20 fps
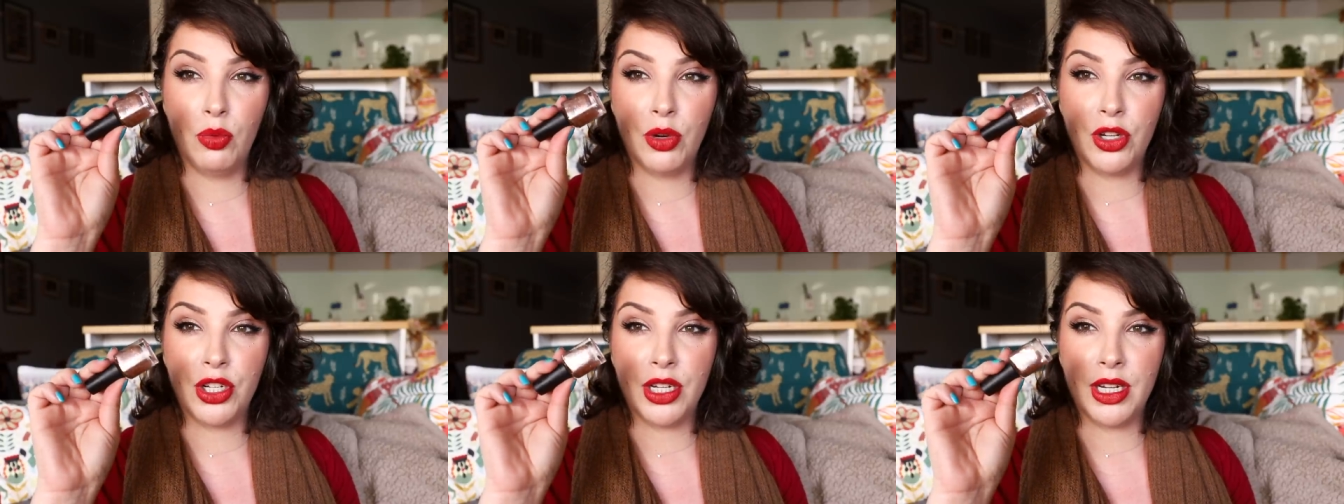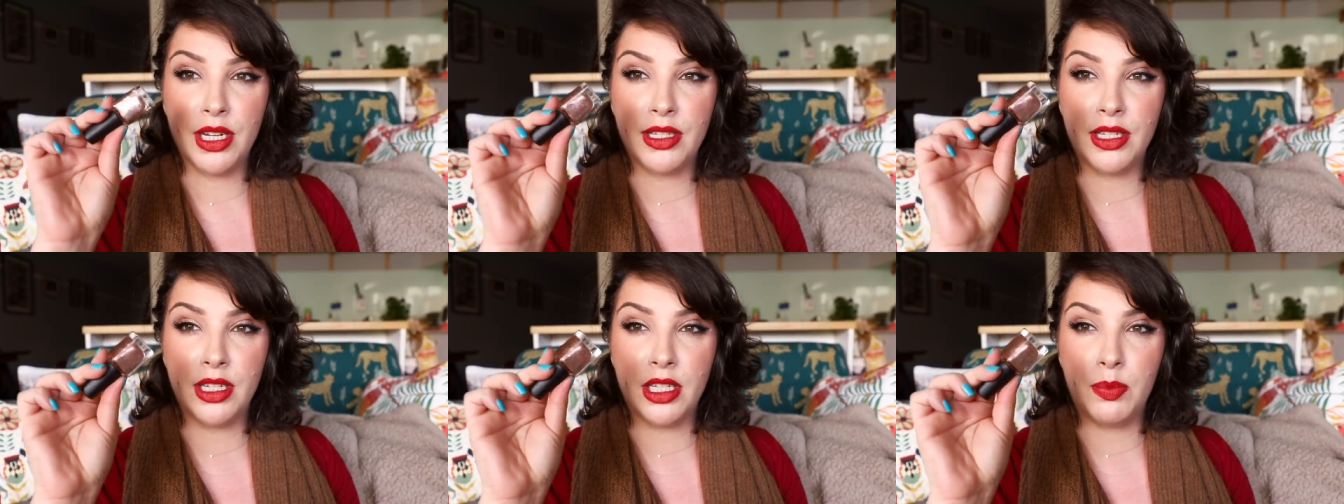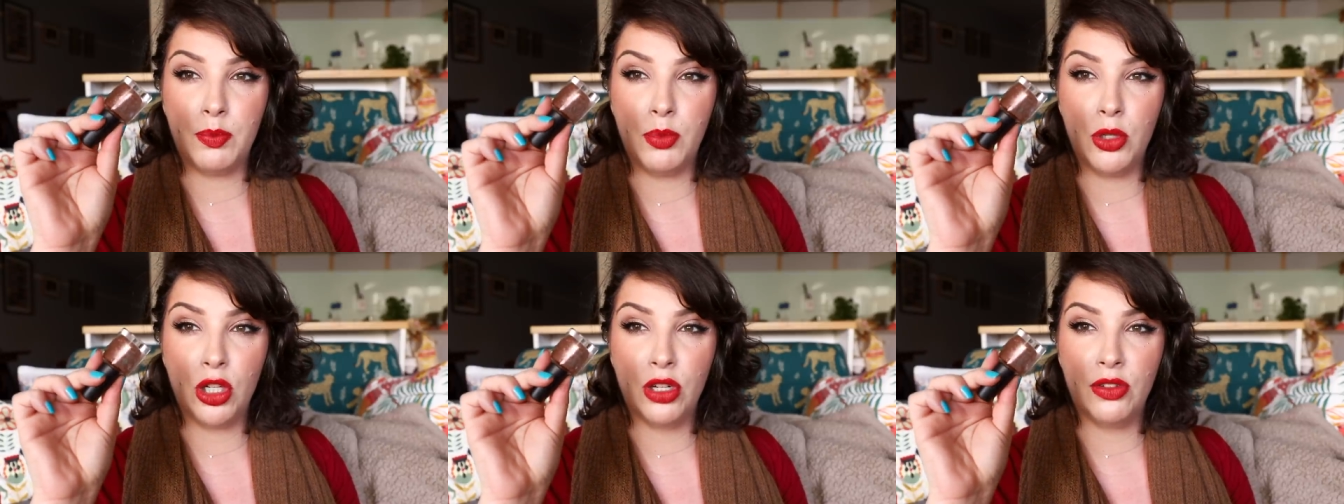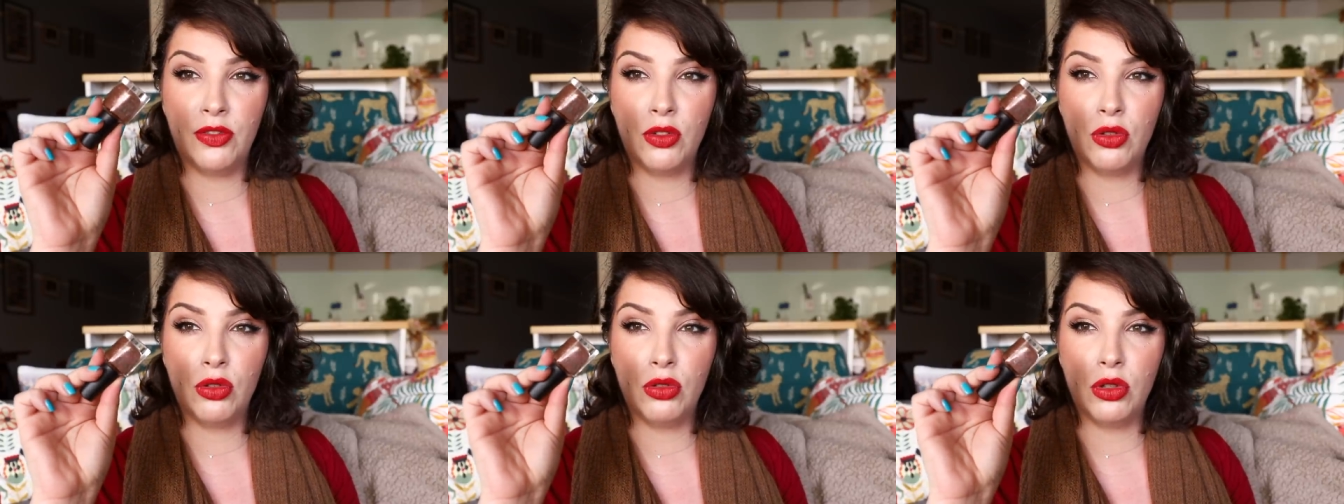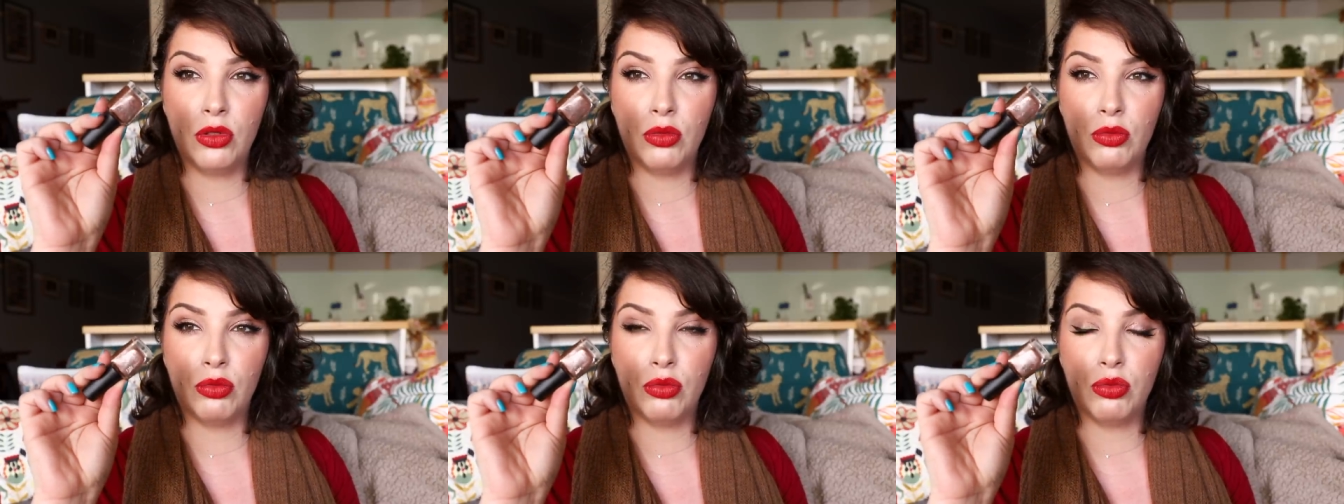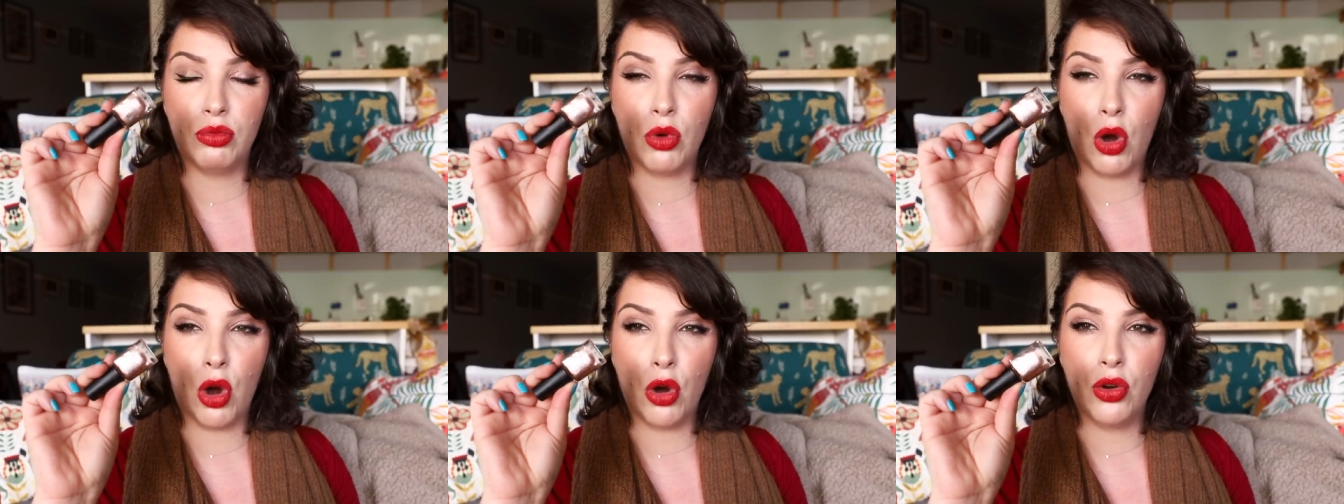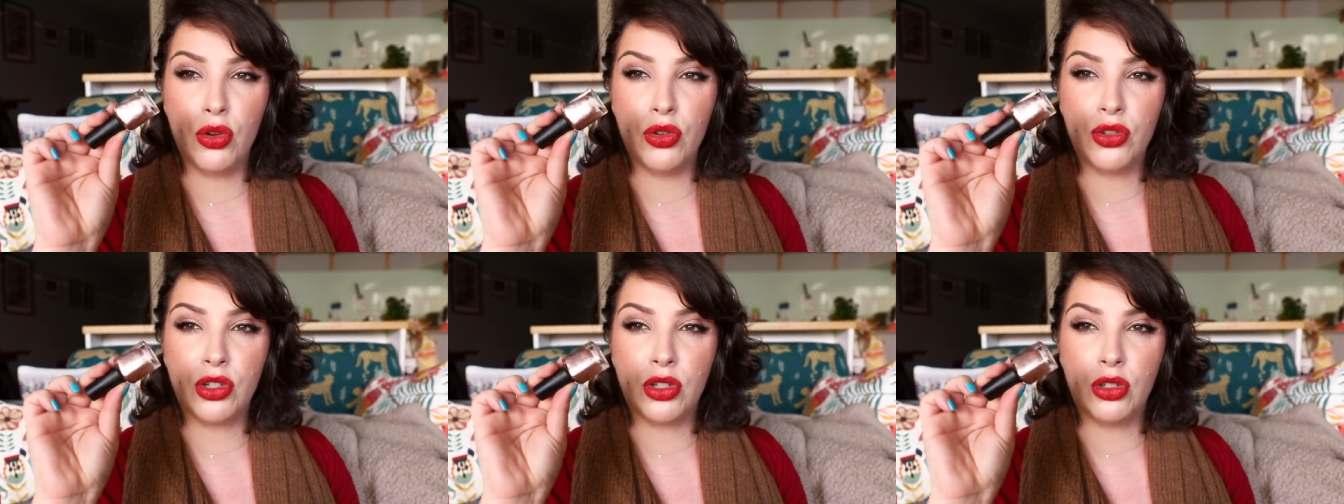which is this beautiful
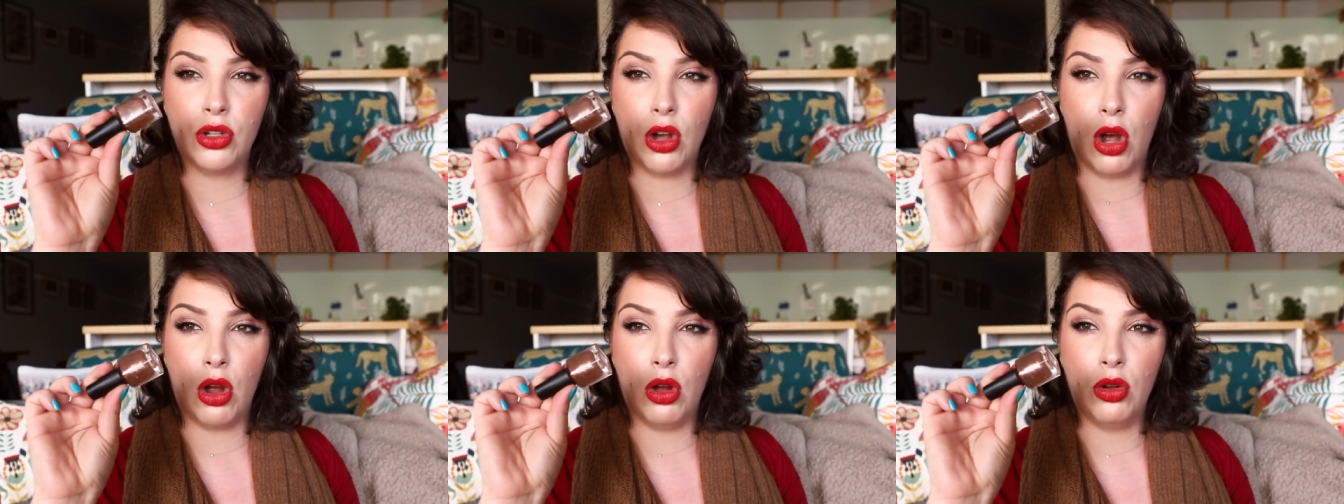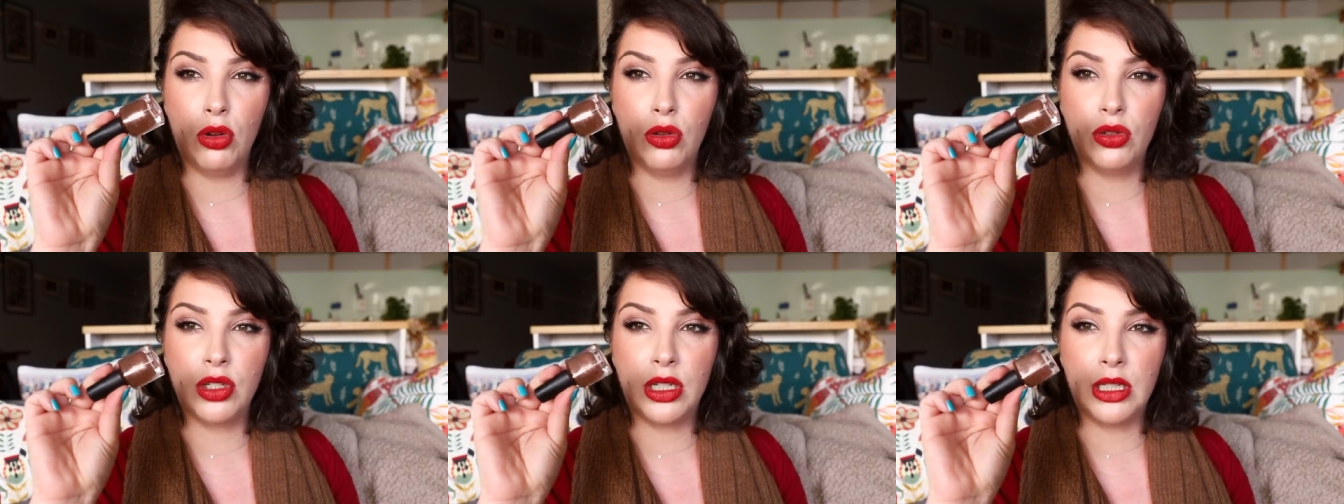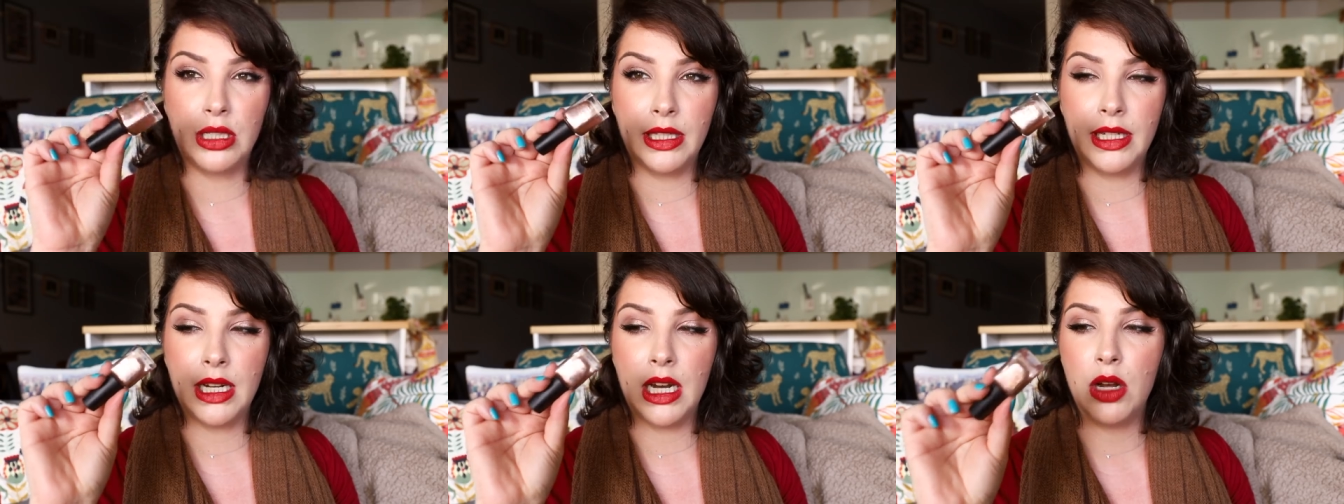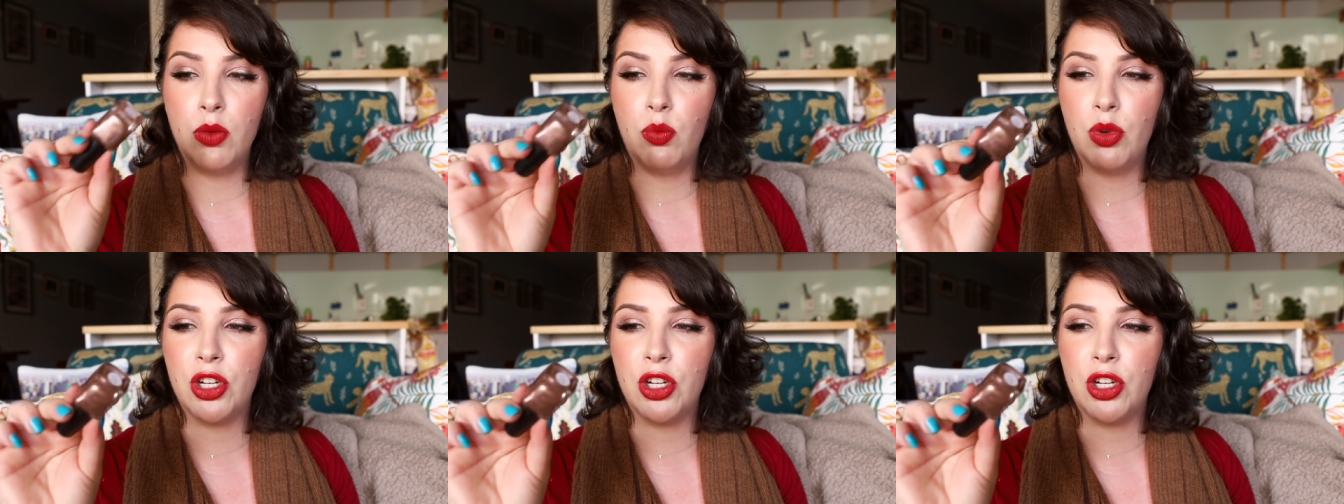rose gold glitter,